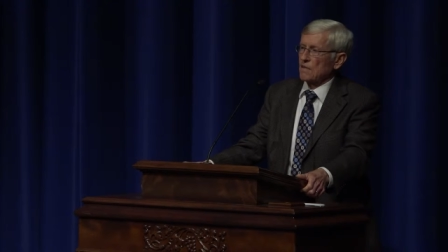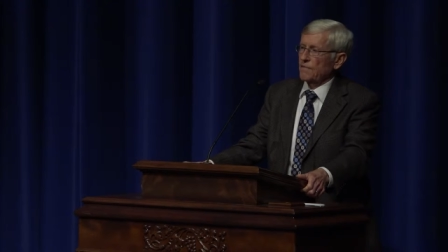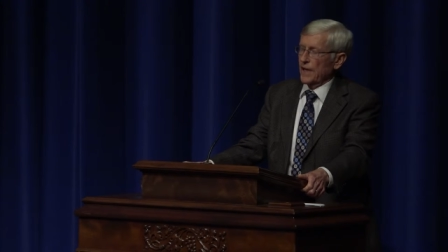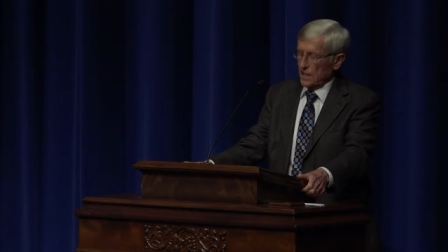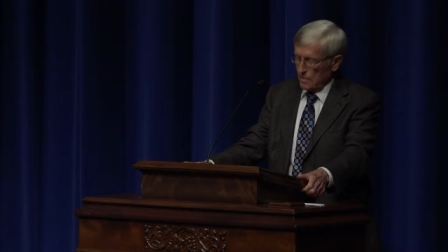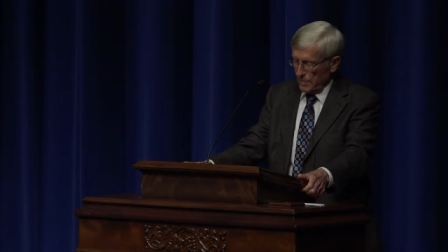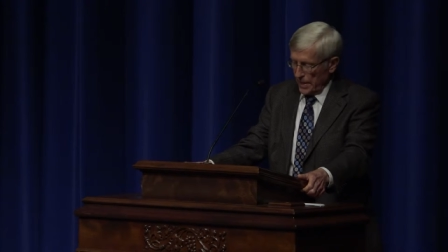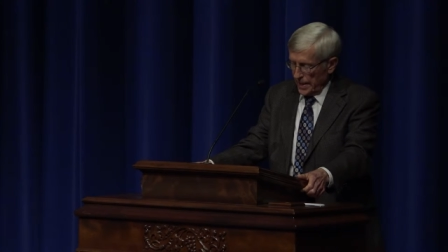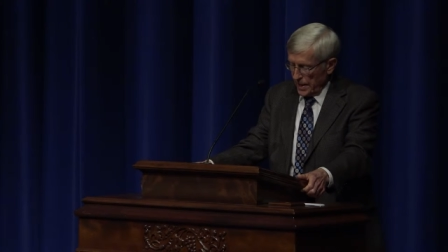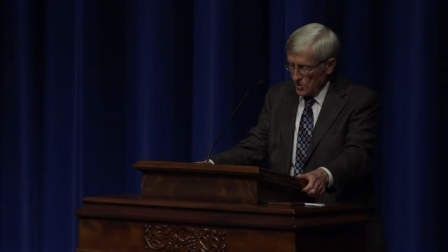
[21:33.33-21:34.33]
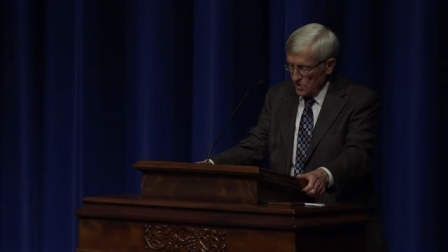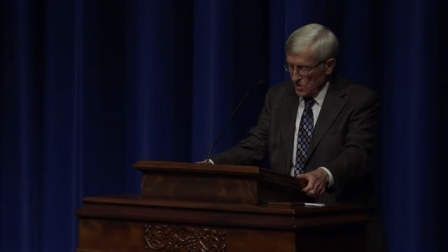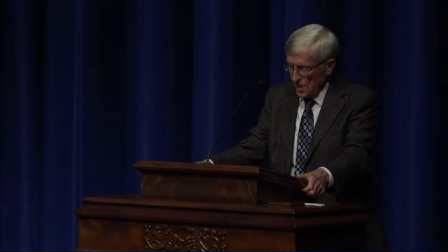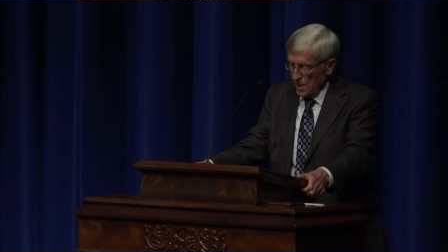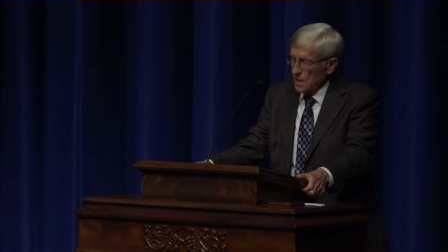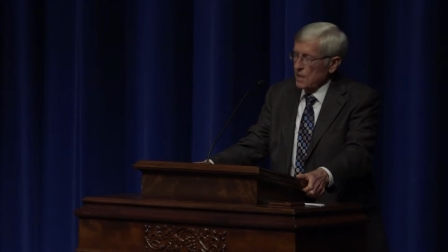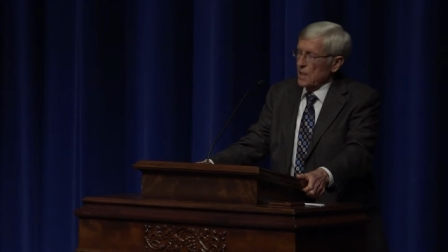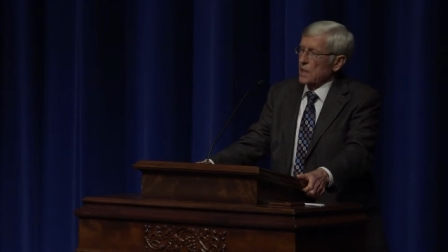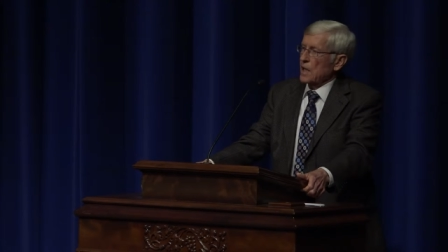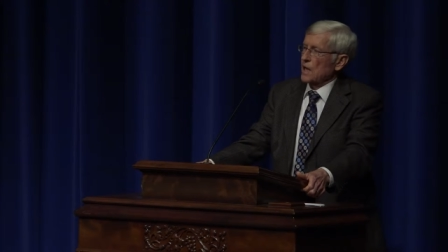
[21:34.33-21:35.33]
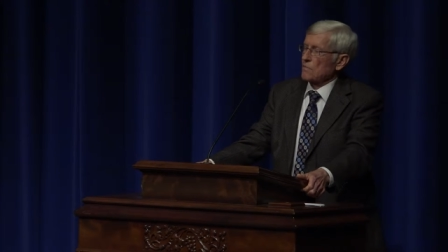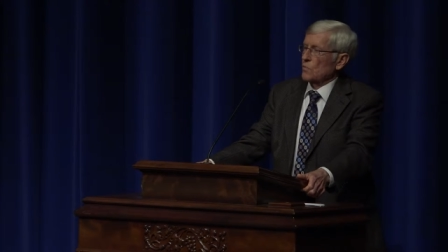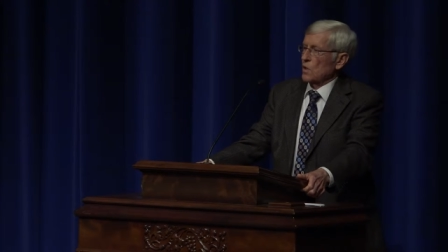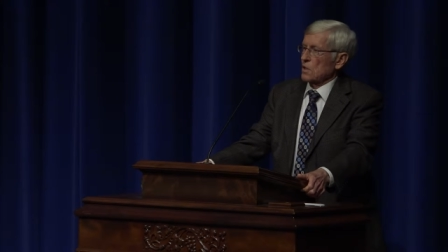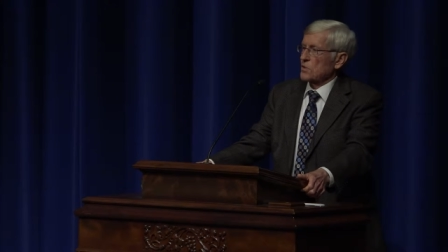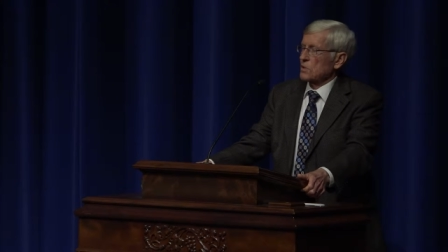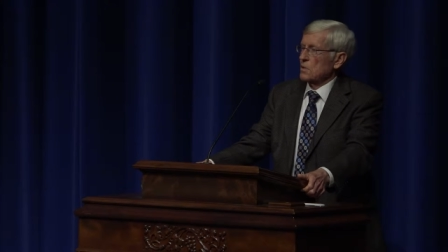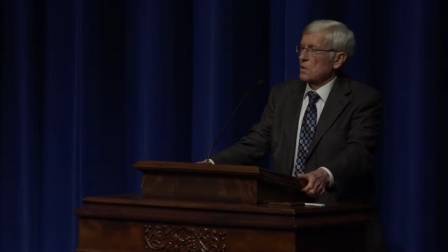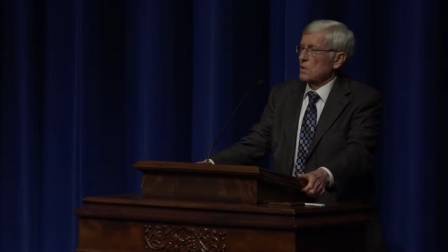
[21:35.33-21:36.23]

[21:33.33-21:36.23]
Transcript: In fact, in many cases, it had gotten worse.